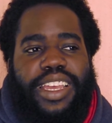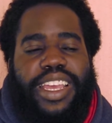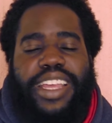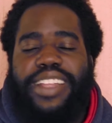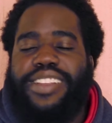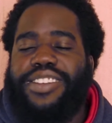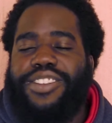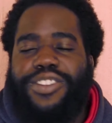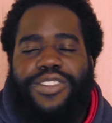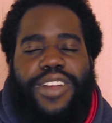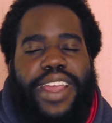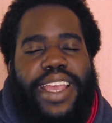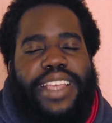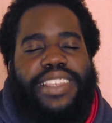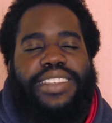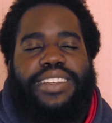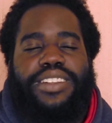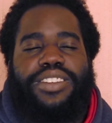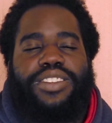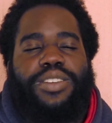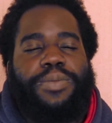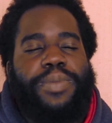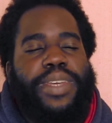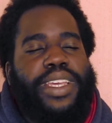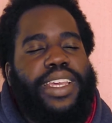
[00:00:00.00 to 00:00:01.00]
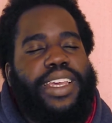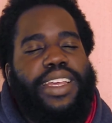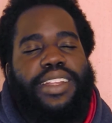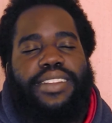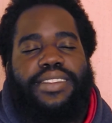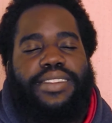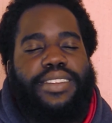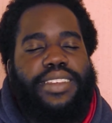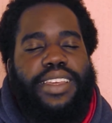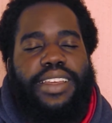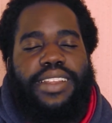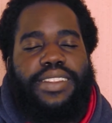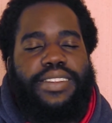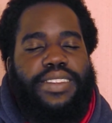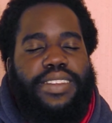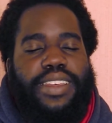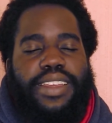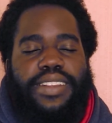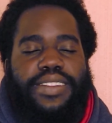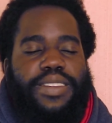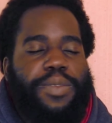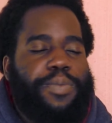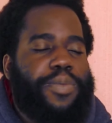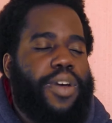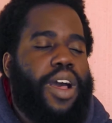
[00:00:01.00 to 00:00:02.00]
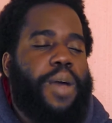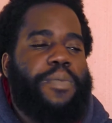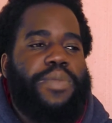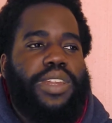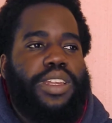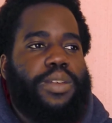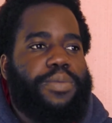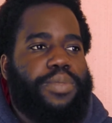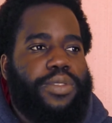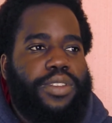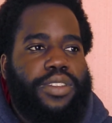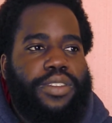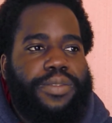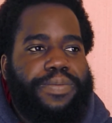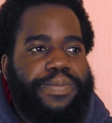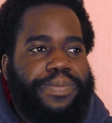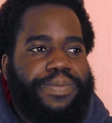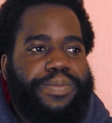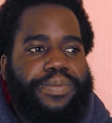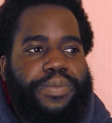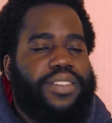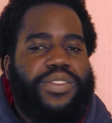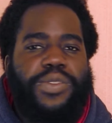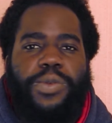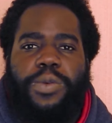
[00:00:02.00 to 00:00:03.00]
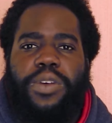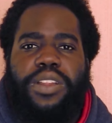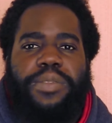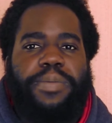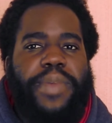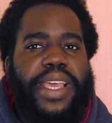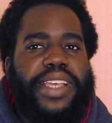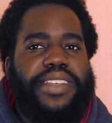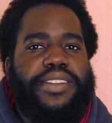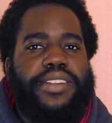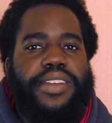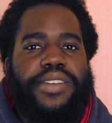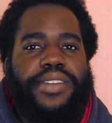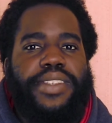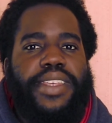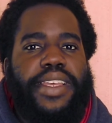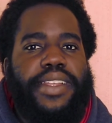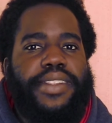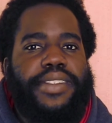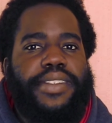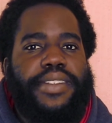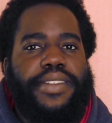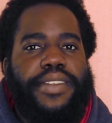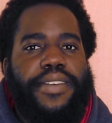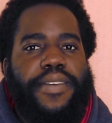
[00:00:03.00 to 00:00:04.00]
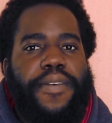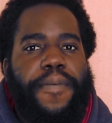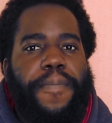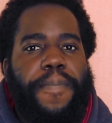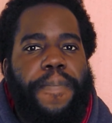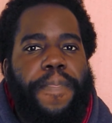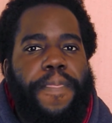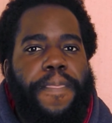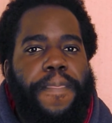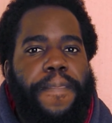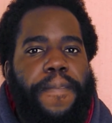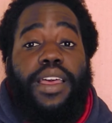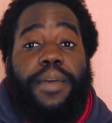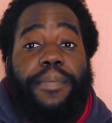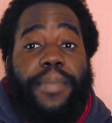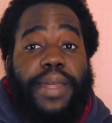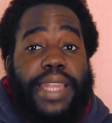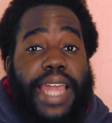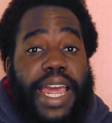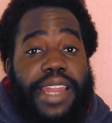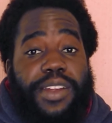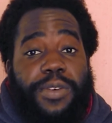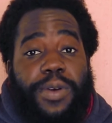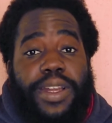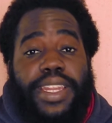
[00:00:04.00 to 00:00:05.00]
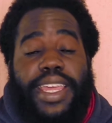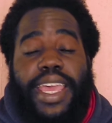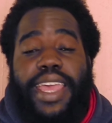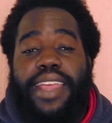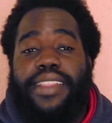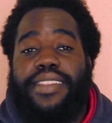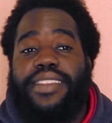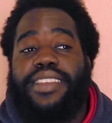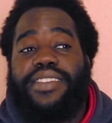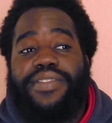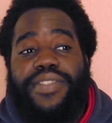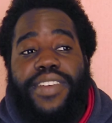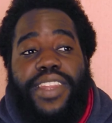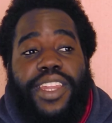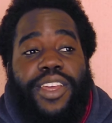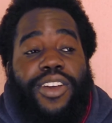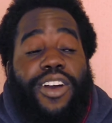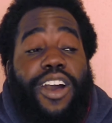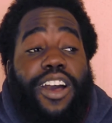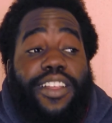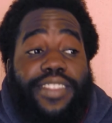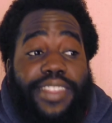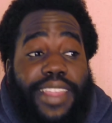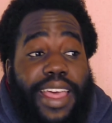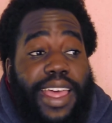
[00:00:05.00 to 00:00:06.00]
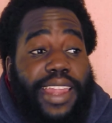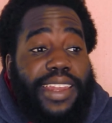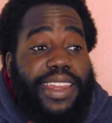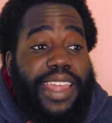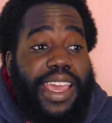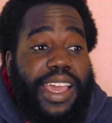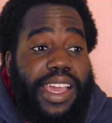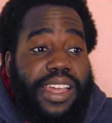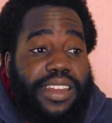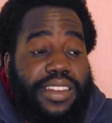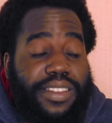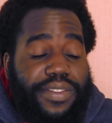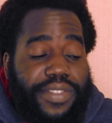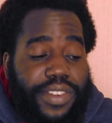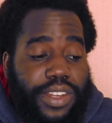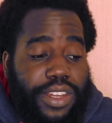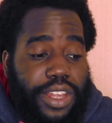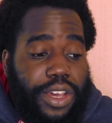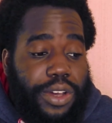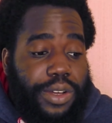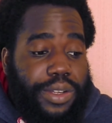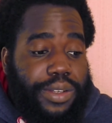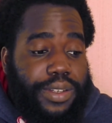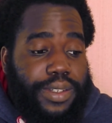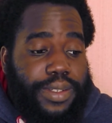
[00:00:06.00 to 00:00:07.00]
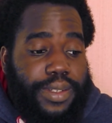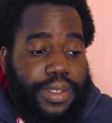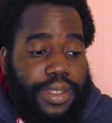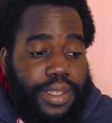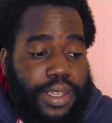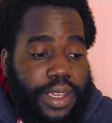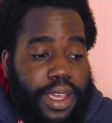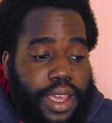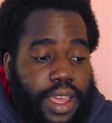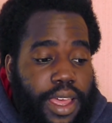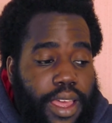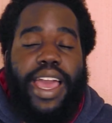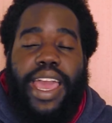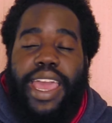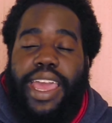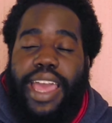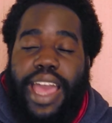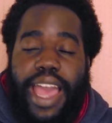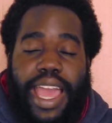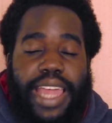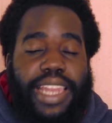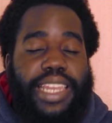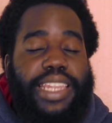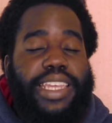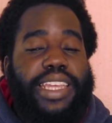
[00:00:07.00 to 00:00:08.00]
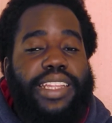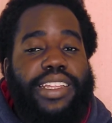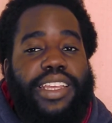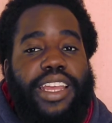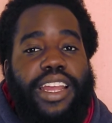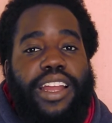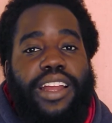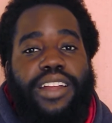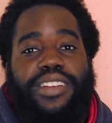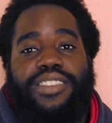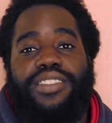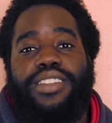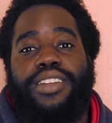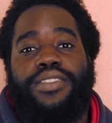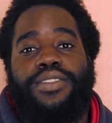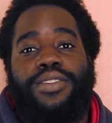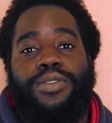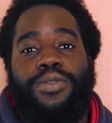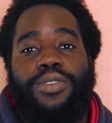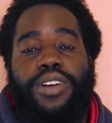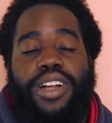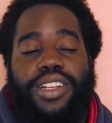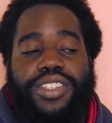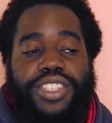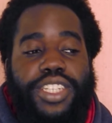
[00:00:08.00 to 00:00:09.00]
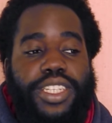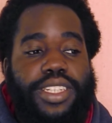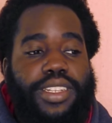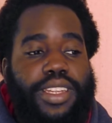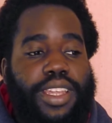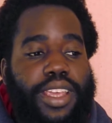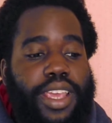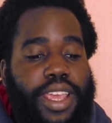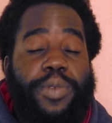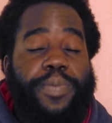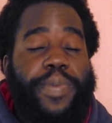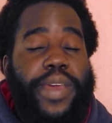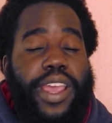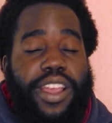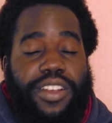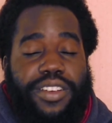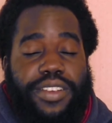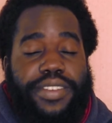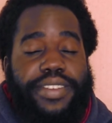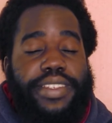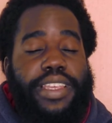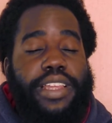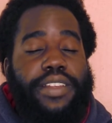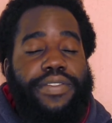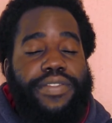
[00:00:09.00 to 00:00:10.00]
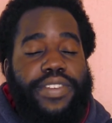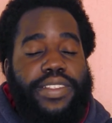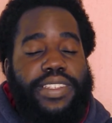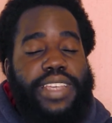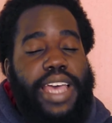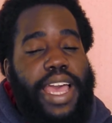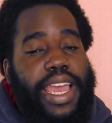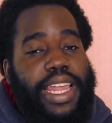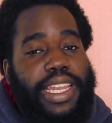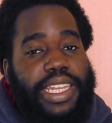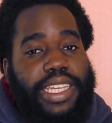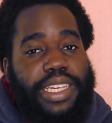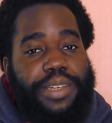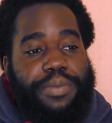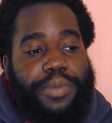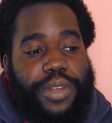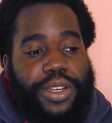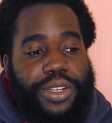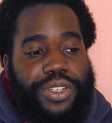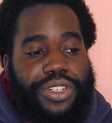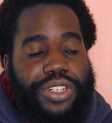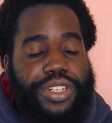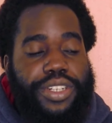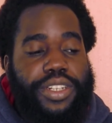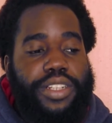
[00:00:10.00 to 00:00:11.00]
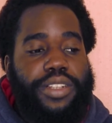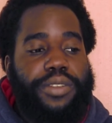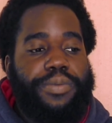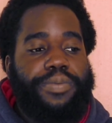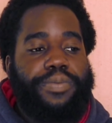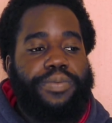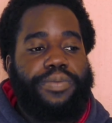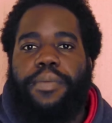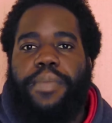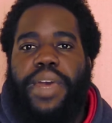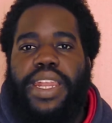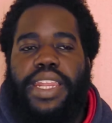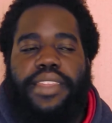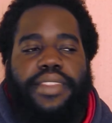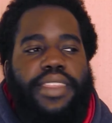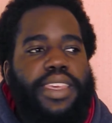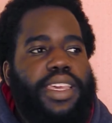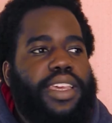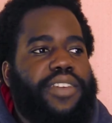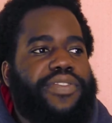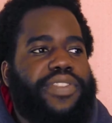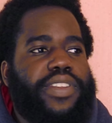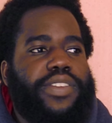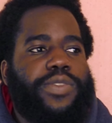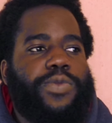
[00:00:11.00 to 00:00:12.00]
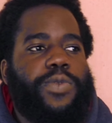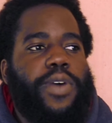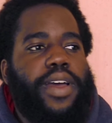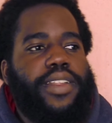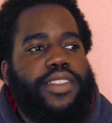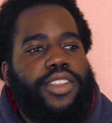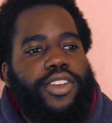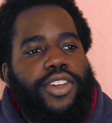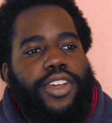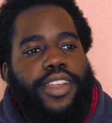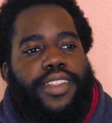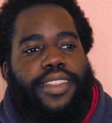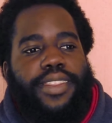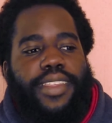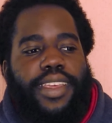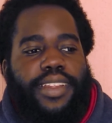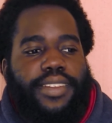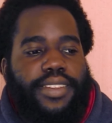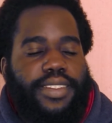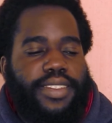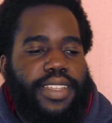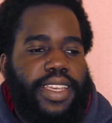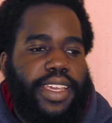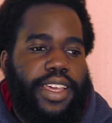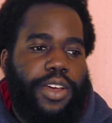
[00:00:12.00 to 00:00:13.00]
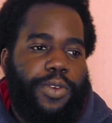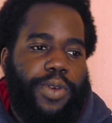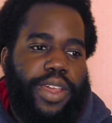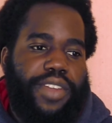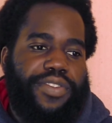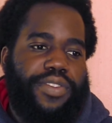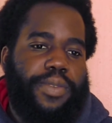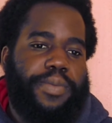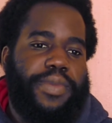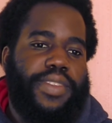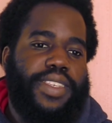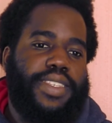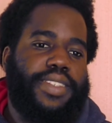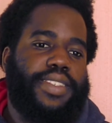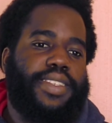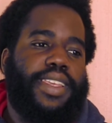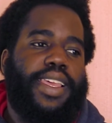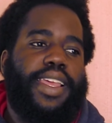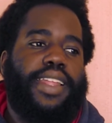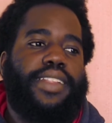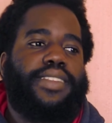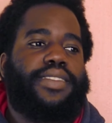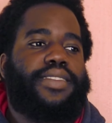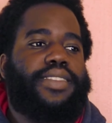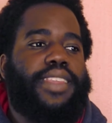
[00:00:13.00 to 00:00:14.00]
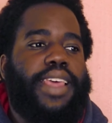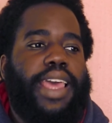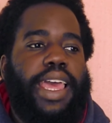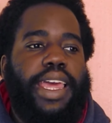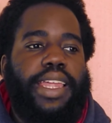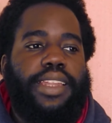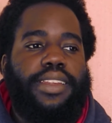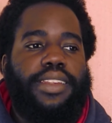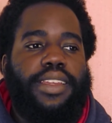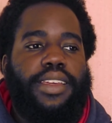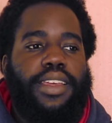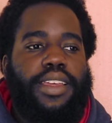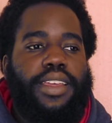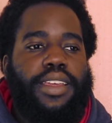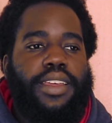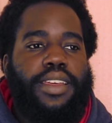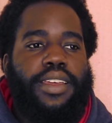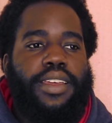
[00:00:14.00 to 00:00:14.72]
It's crazy to me. It's abominable. This world makes no sense. But I don't want to end this video on that negative a note. I highly encourage that you watch it. Prepare yourself, it's highly emotional. But I think if there's one good thing to take away from this, it's that